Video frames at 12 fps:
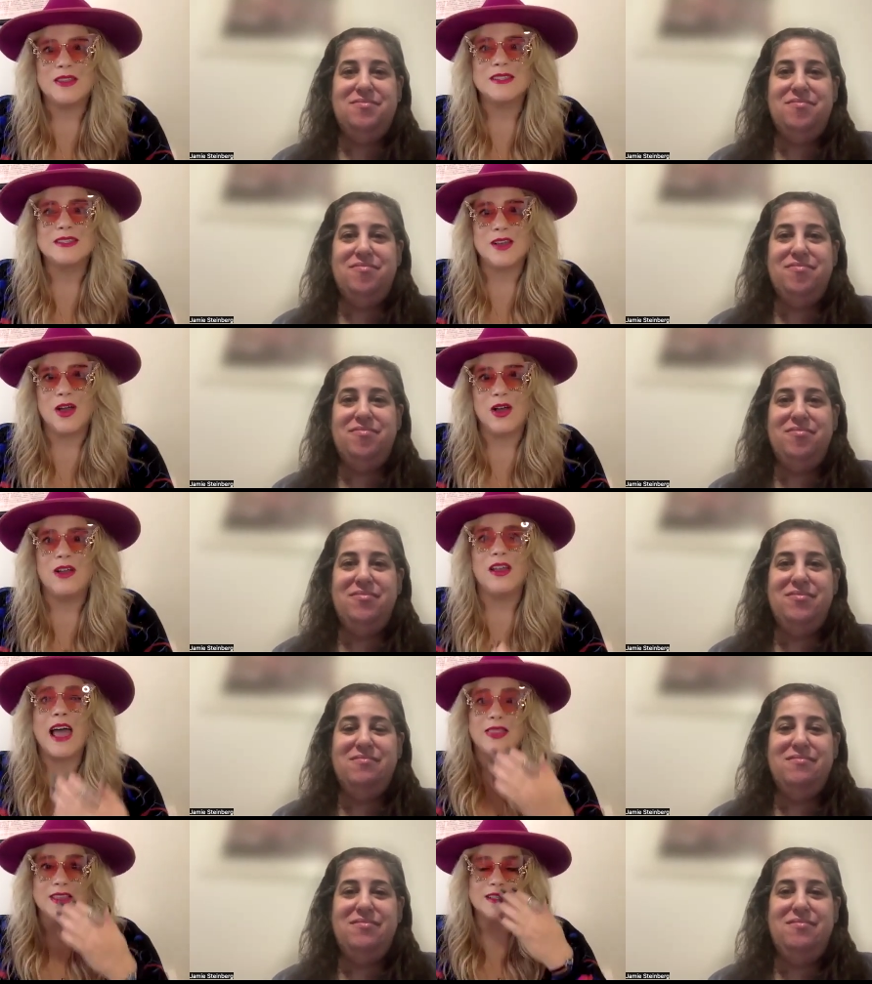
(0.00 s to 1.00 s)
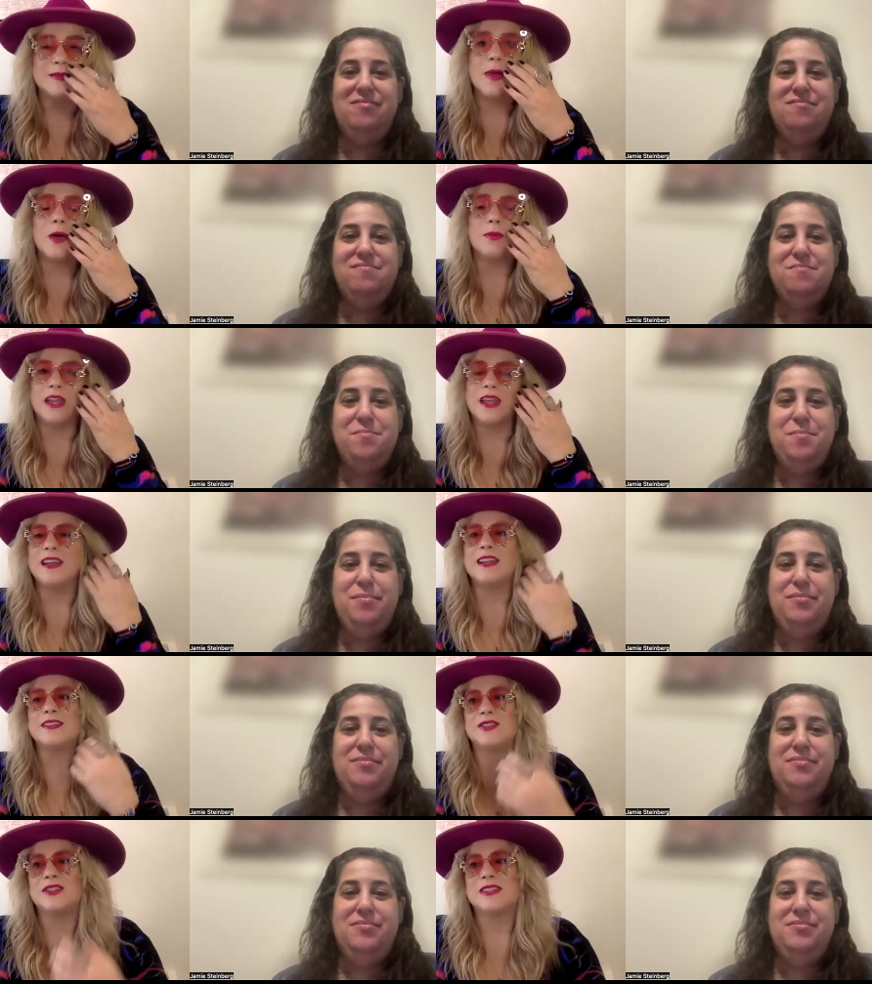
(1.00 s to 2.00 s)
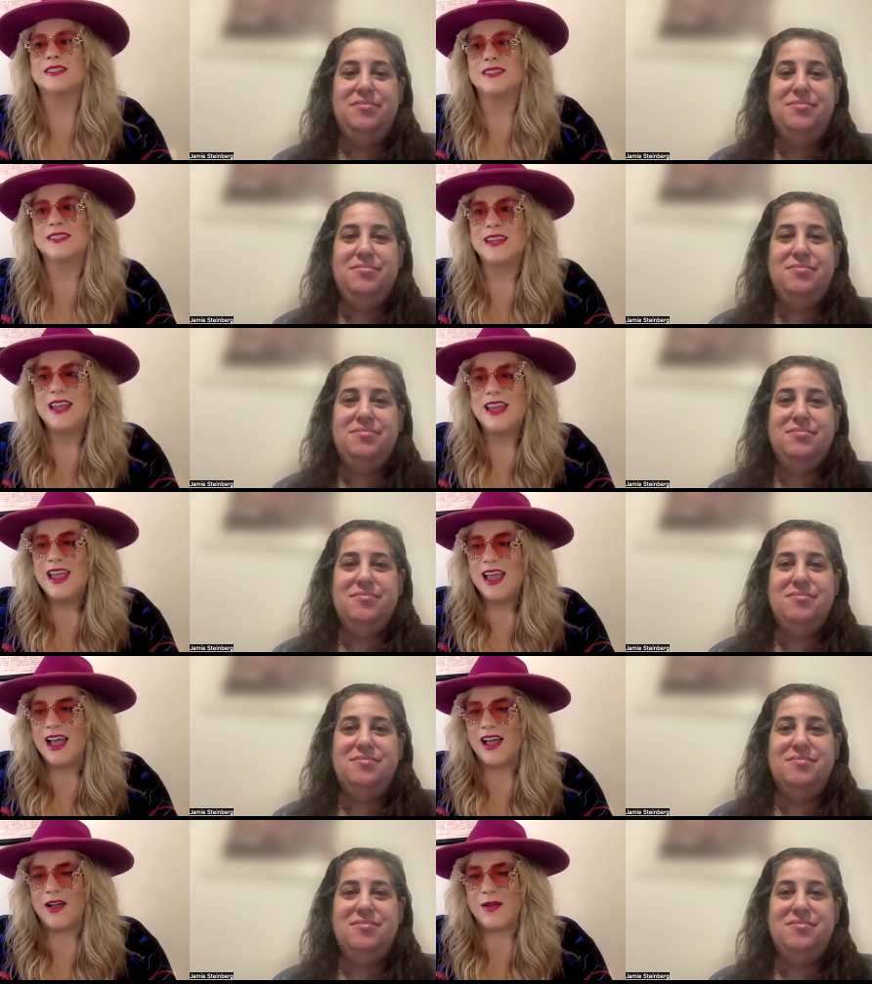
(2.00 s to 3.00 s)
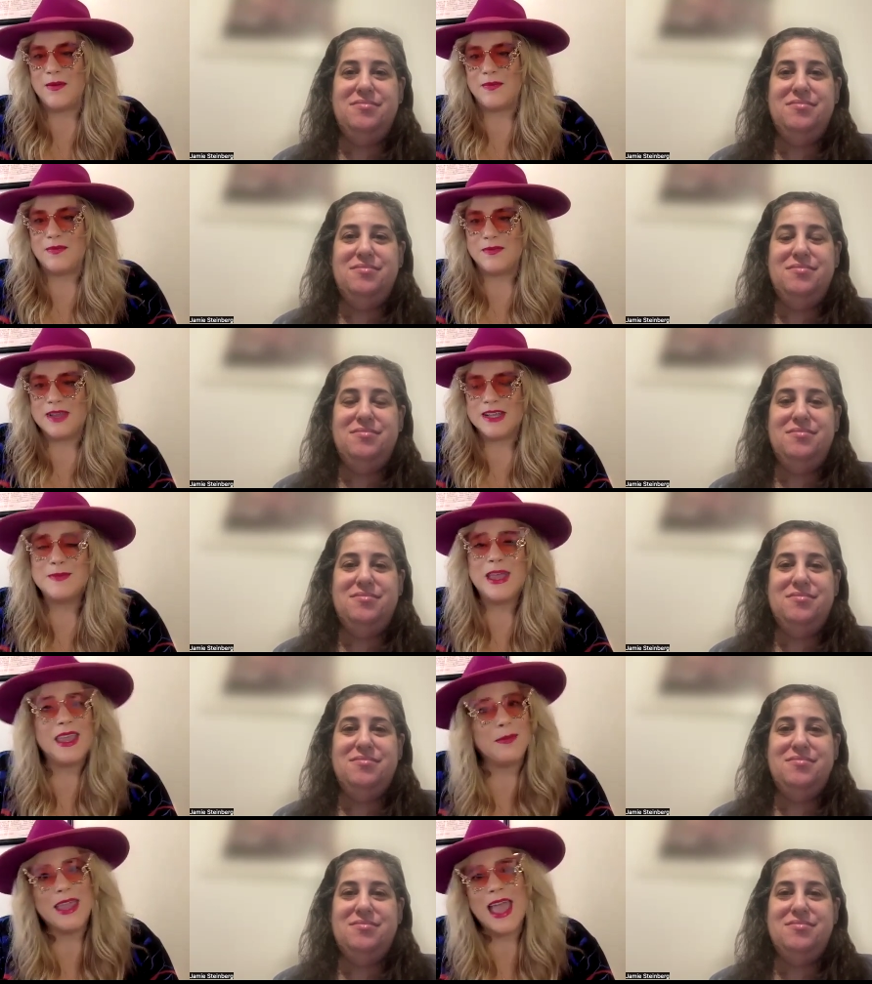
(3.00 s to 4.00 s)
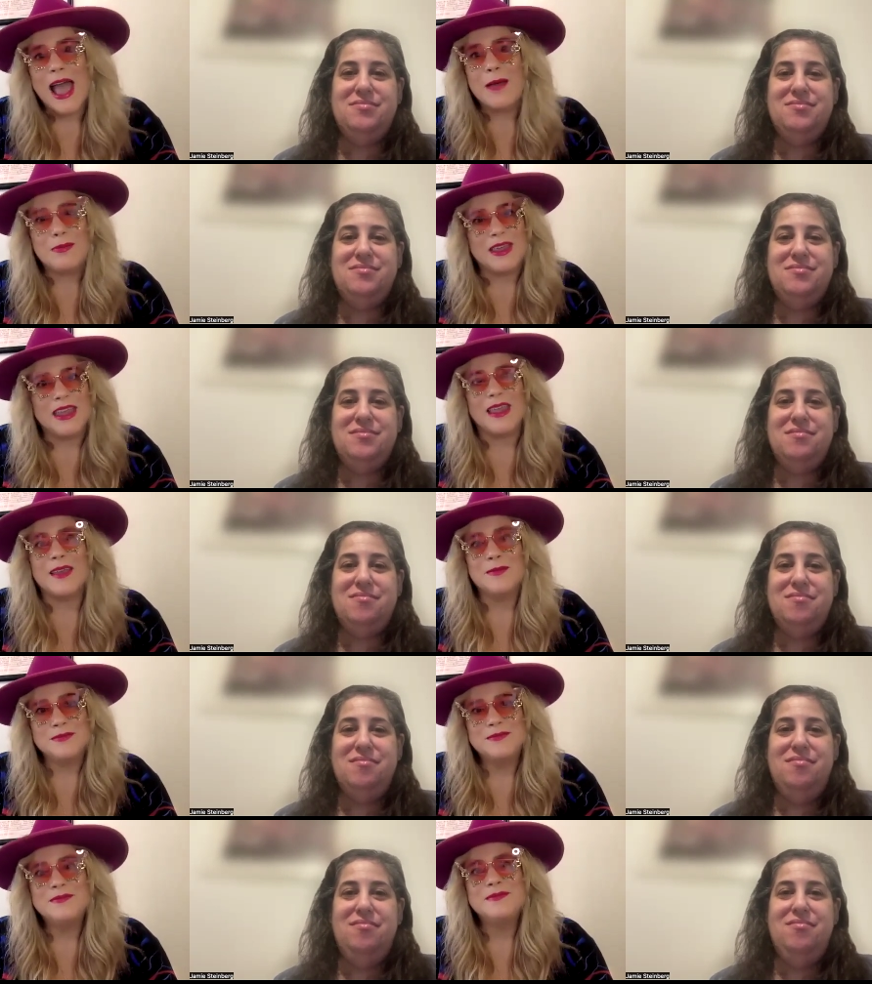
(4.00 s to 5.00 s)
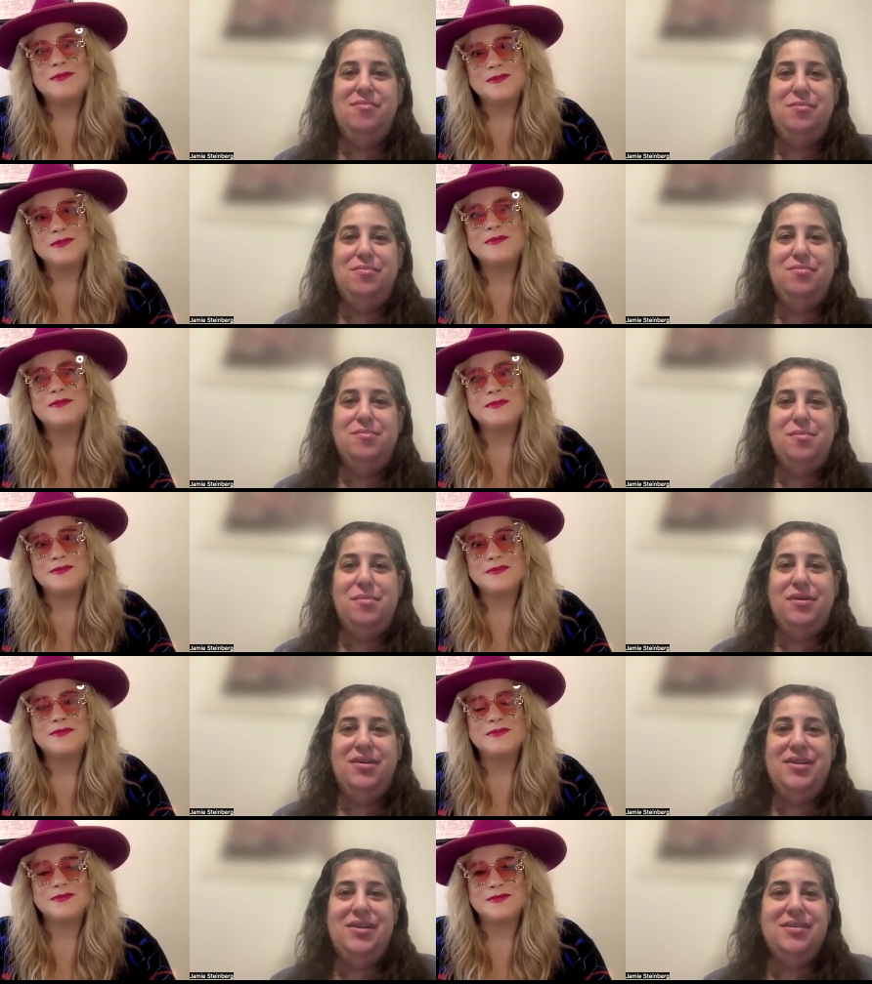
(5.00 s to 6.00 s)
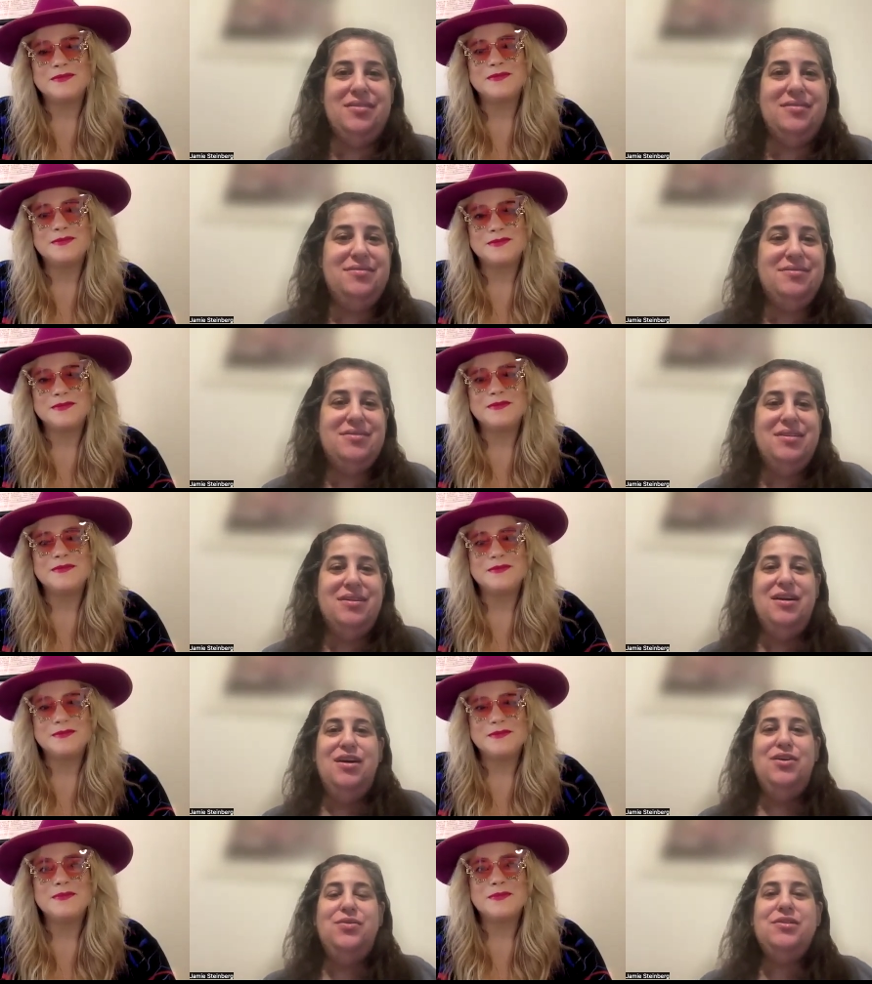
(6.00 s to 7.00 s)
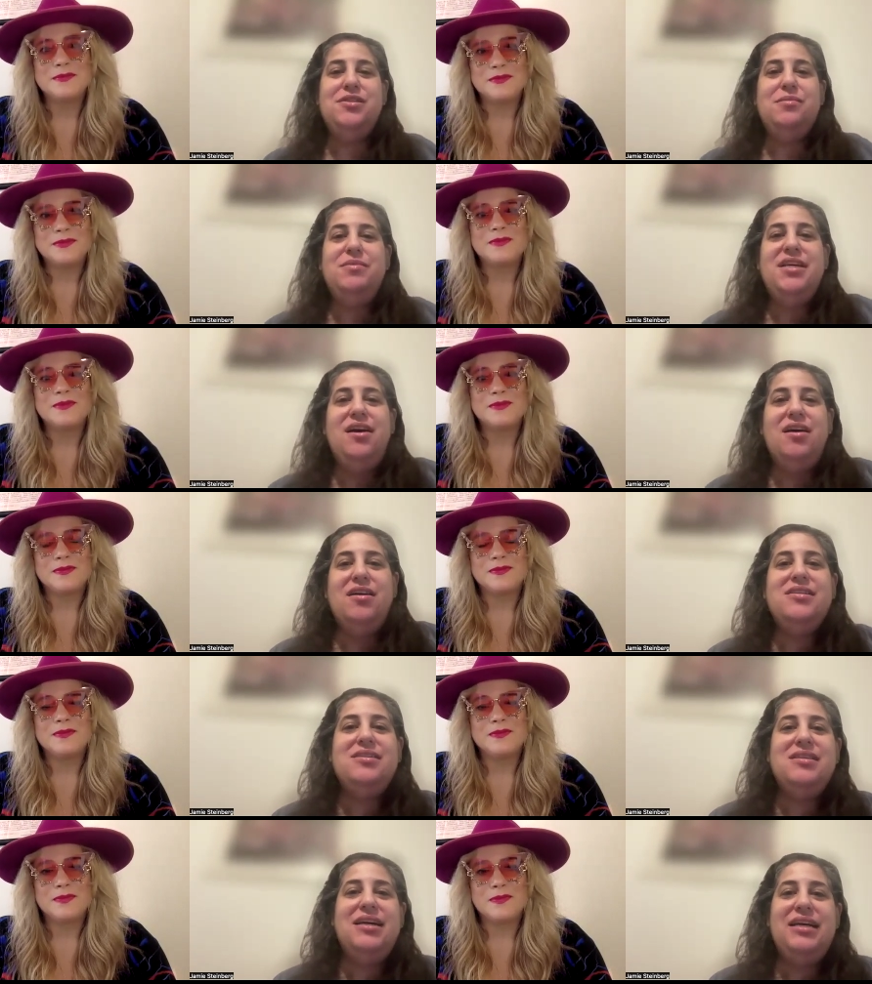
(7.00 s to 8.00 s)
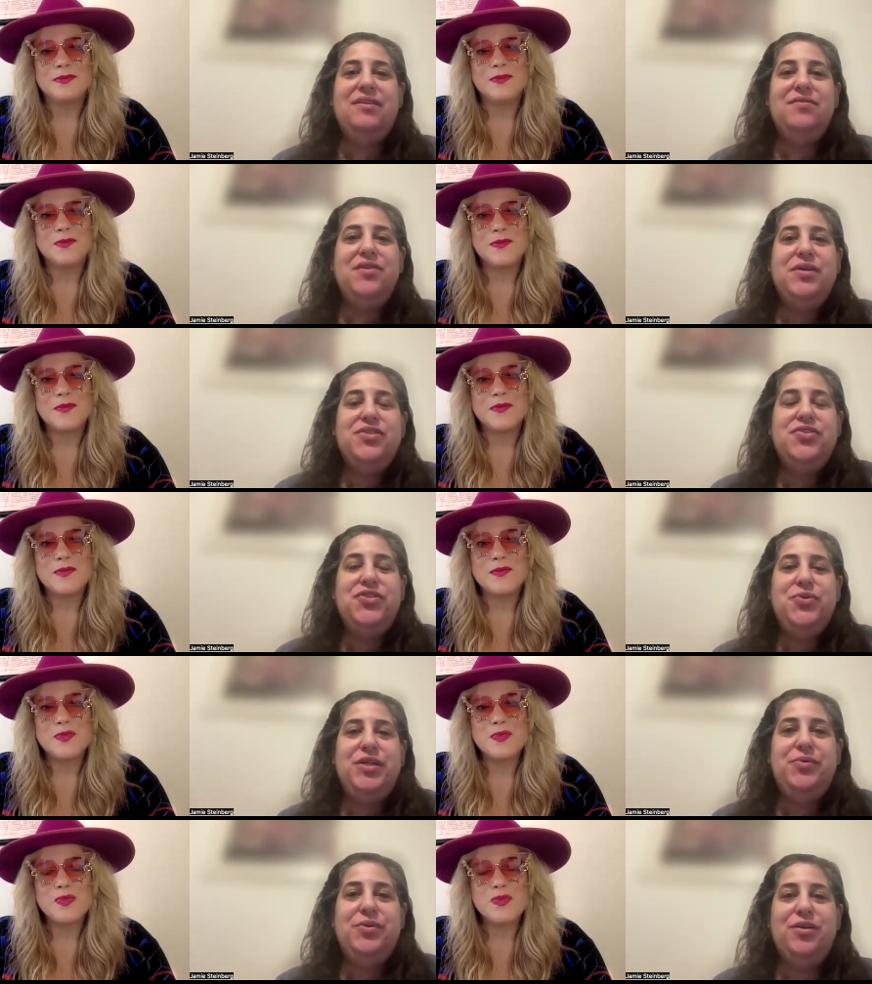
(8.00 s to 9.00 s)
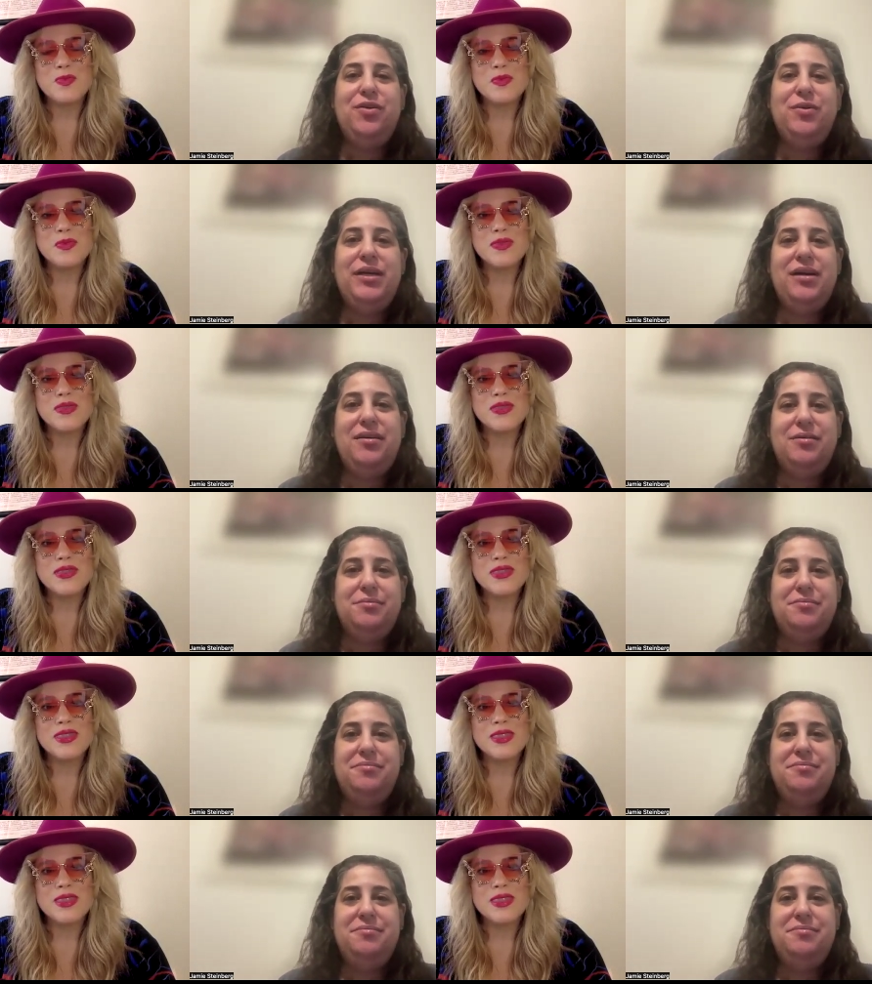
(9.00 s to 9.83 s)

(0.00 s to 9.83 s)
Speaker 1: this song at this moment is just um, it's making me happy.
Speaker 2: Good. Who are some of the artists that influenced you when you were growing up?